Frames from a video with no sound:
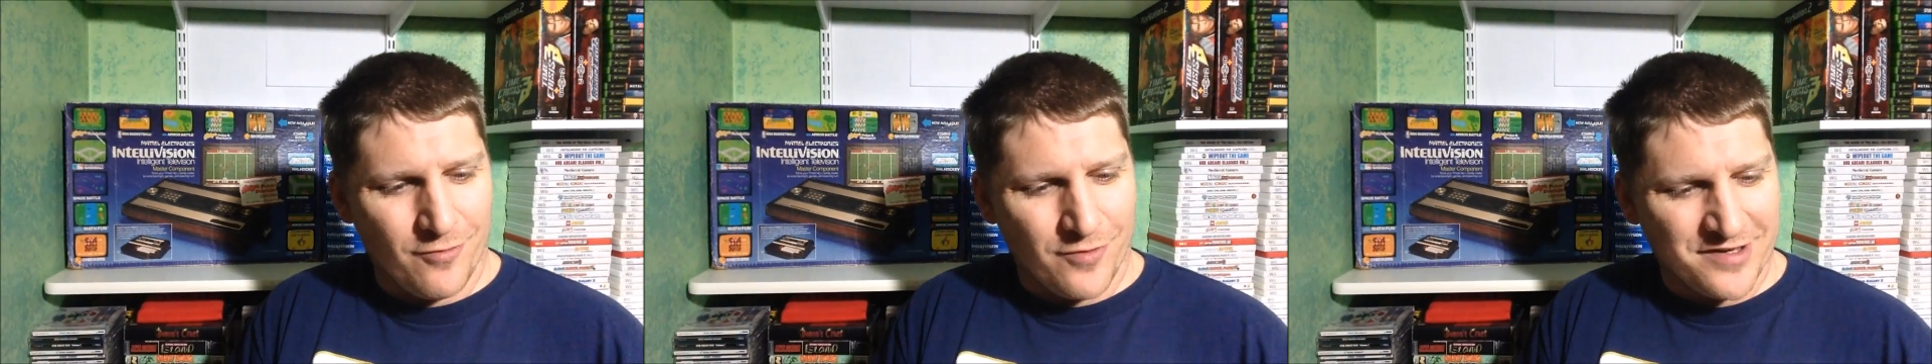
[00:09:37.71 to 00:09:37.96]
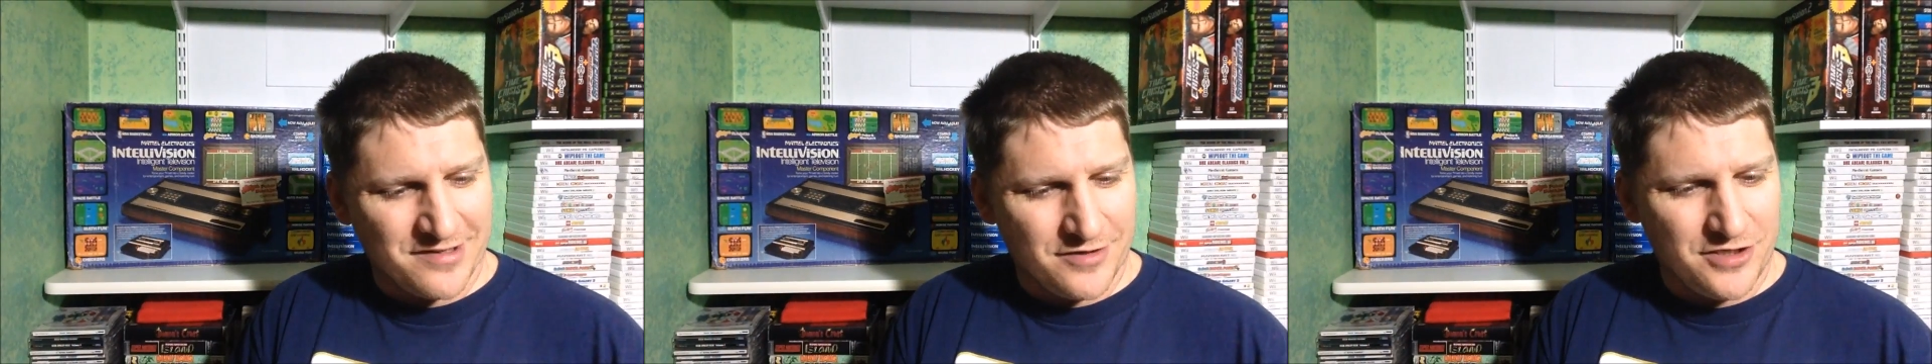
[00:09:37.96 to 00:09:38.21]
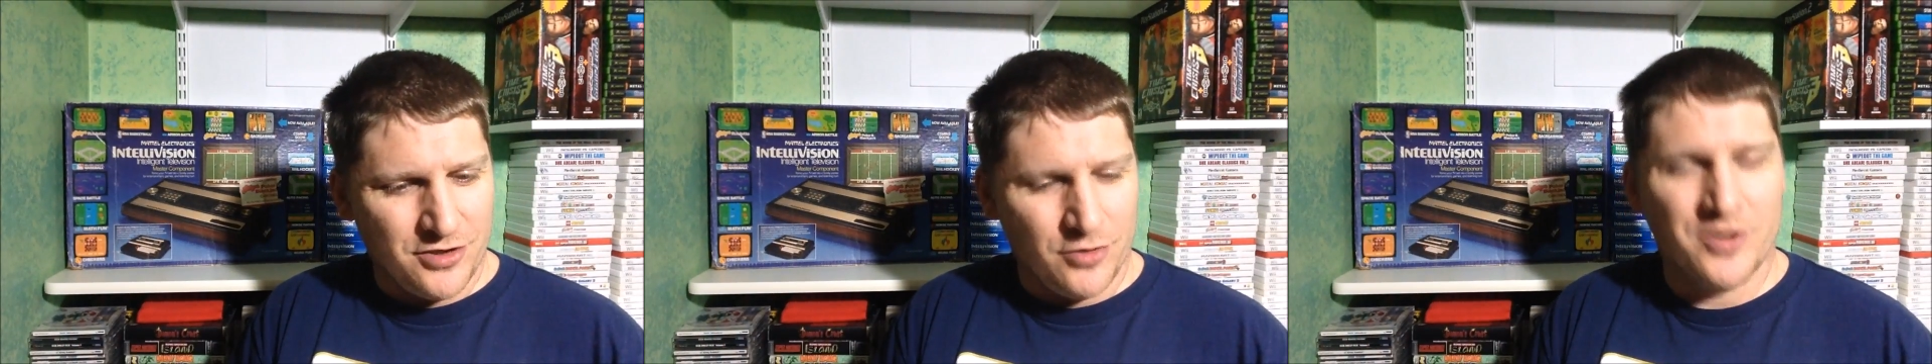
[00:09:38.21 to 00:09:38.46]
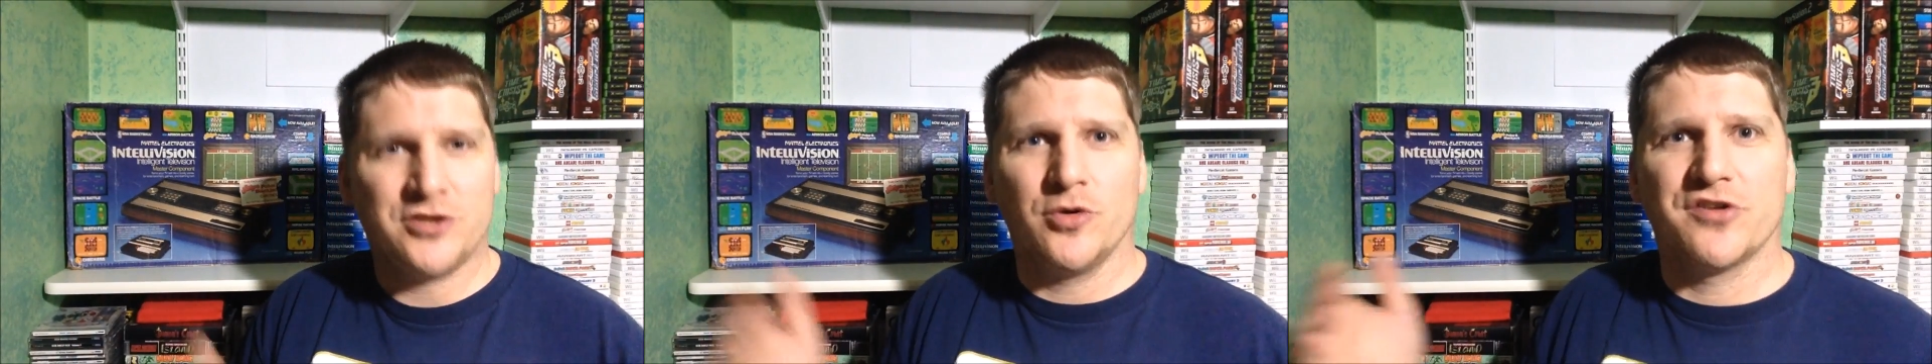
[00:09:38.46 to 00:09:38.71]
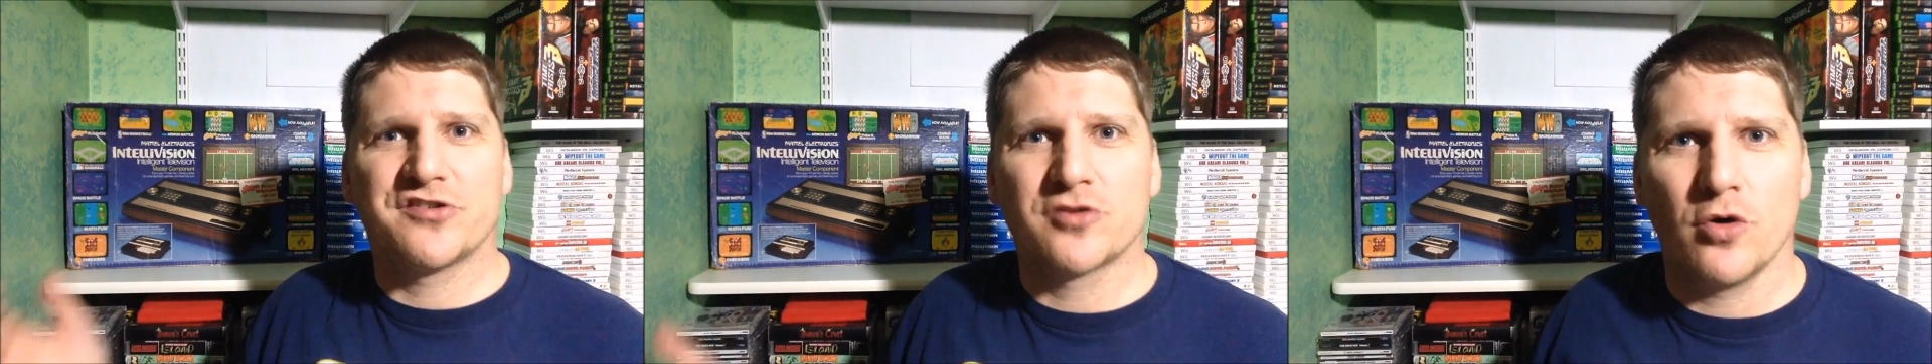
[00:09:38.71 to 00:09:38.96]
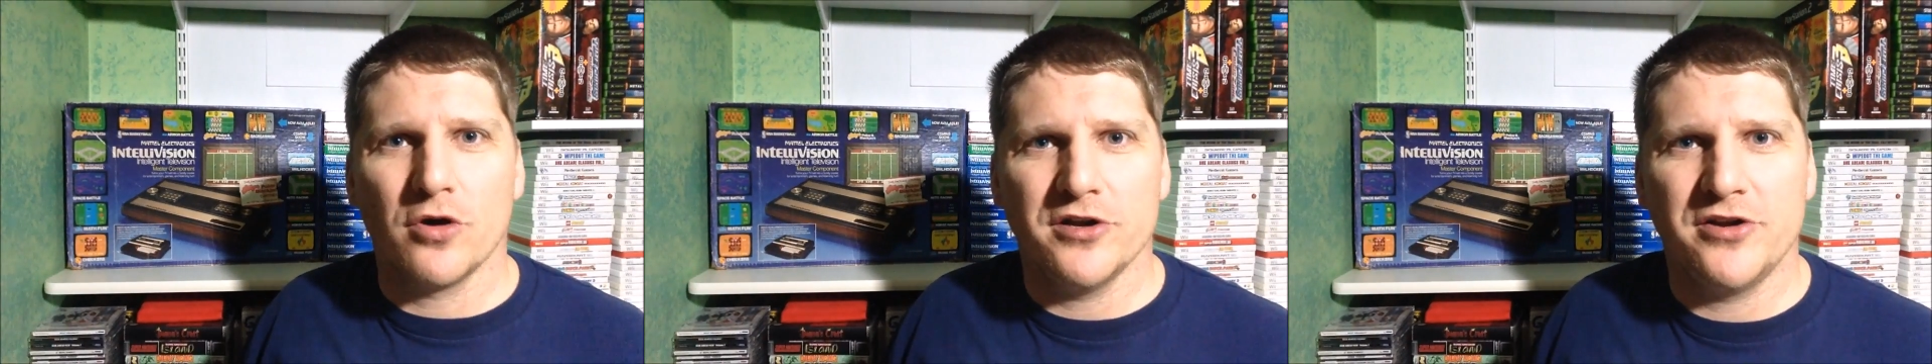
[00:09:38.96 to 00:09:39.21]
when you went to a
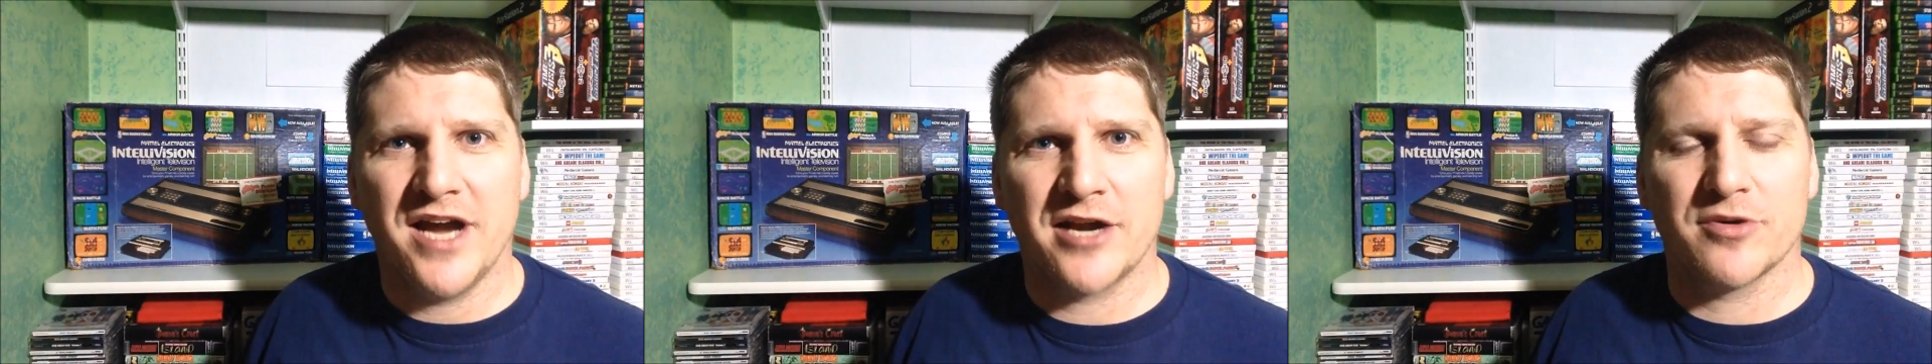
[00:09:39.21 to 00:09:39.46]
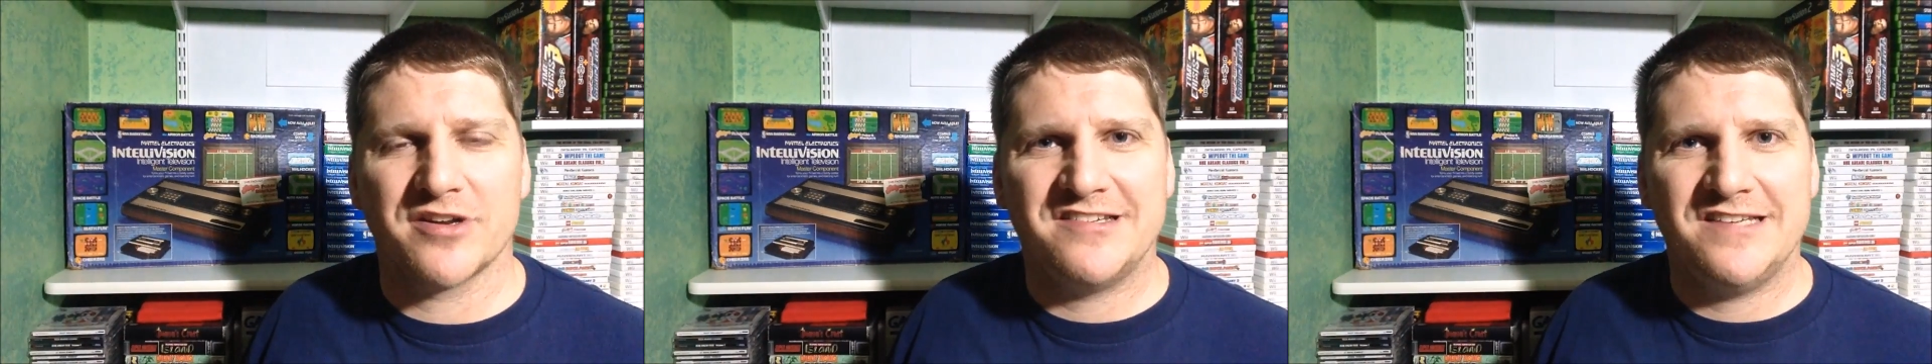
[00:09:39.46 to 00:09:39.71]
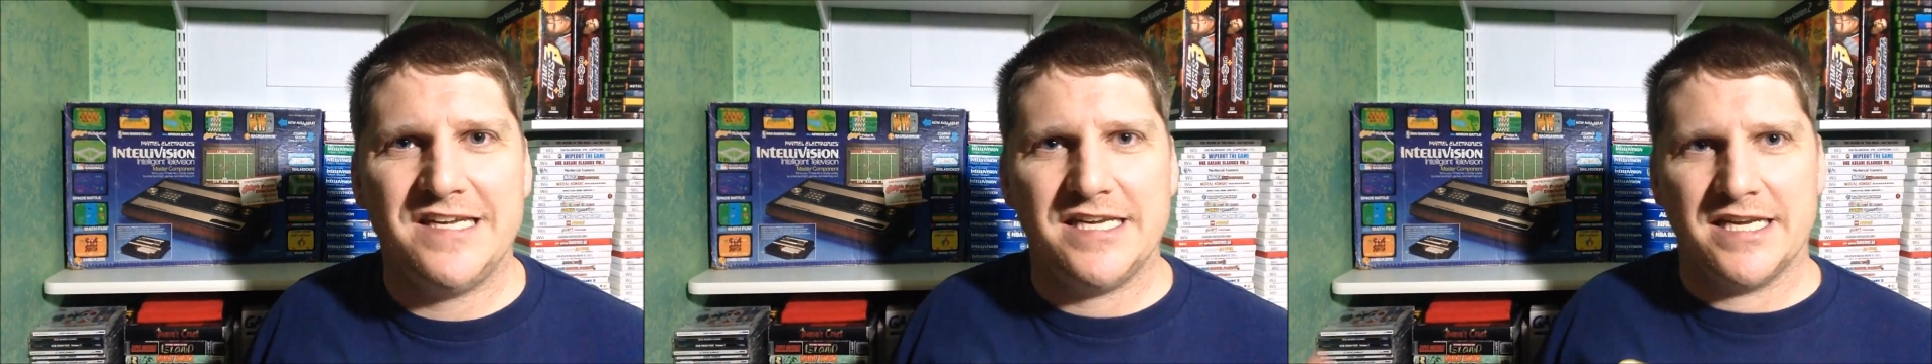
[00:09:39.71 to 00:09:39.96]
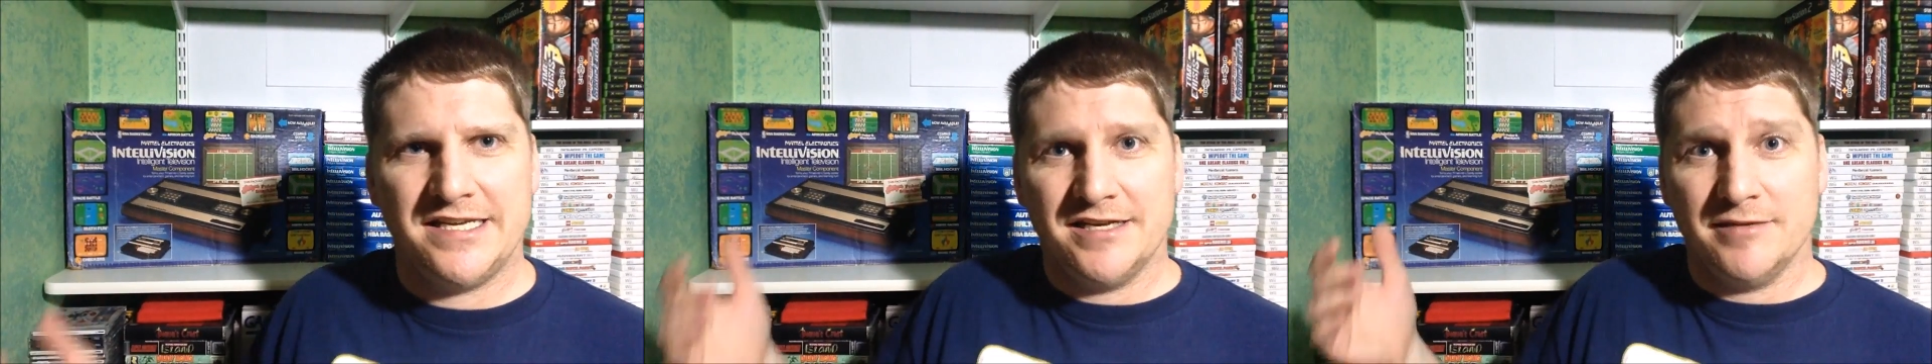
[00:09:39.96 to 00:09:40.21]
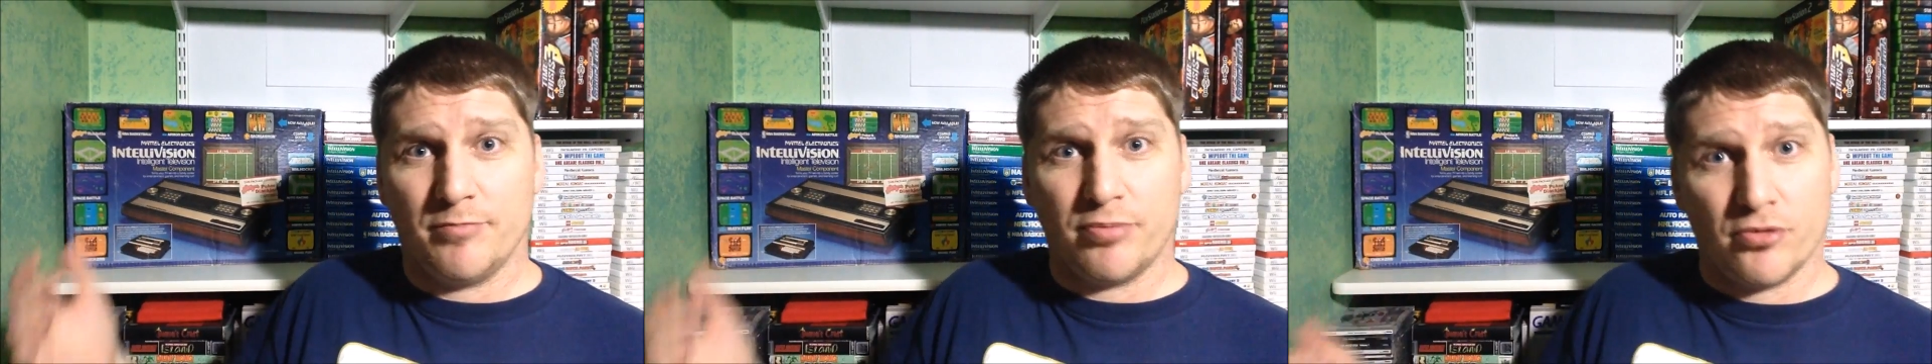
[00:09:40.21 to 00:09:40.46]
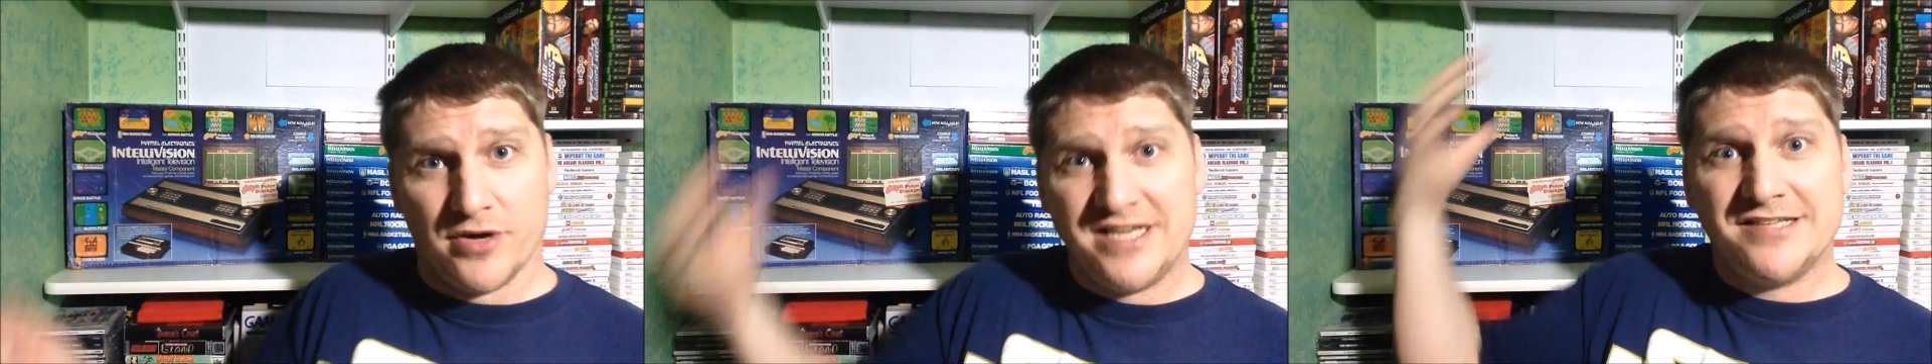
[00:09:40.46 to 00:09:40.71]
store and you got a receipt, it didn't
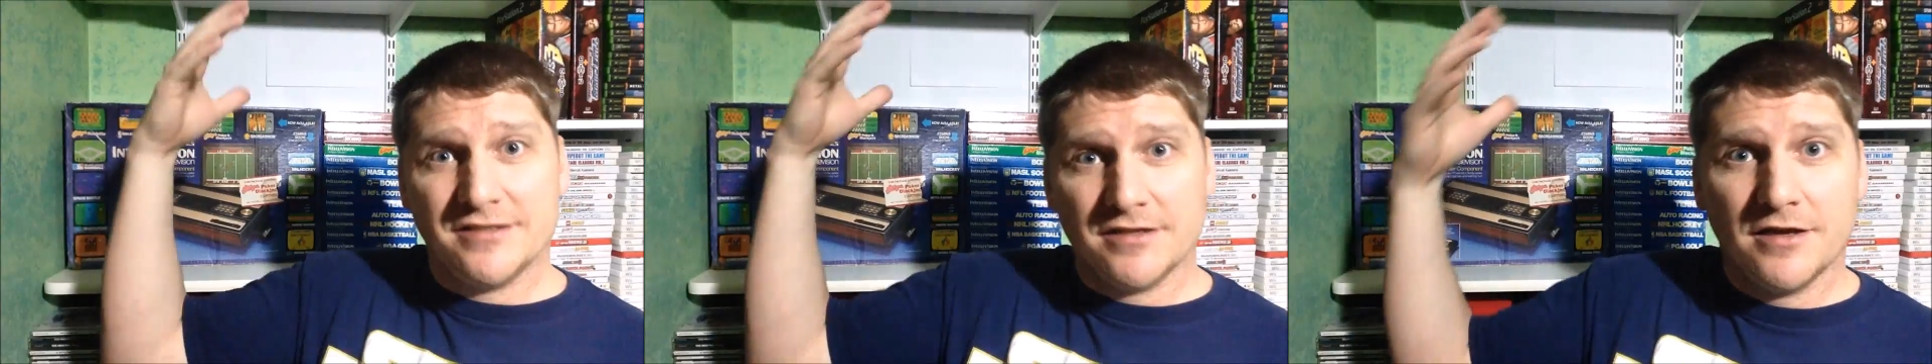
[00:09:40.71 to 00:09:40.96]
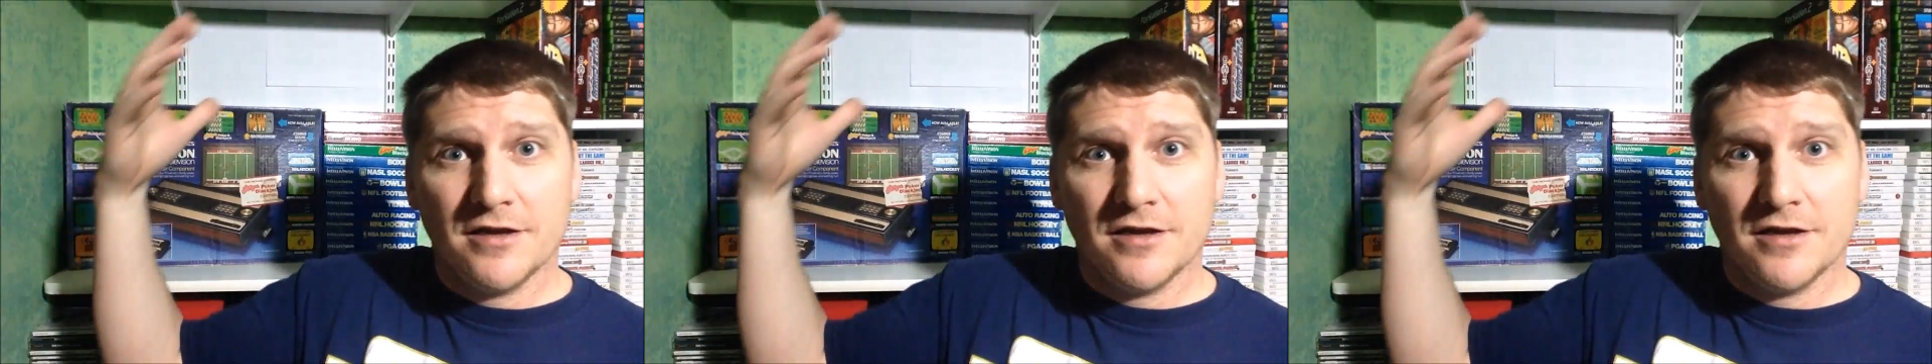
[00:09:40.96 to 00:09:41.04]
print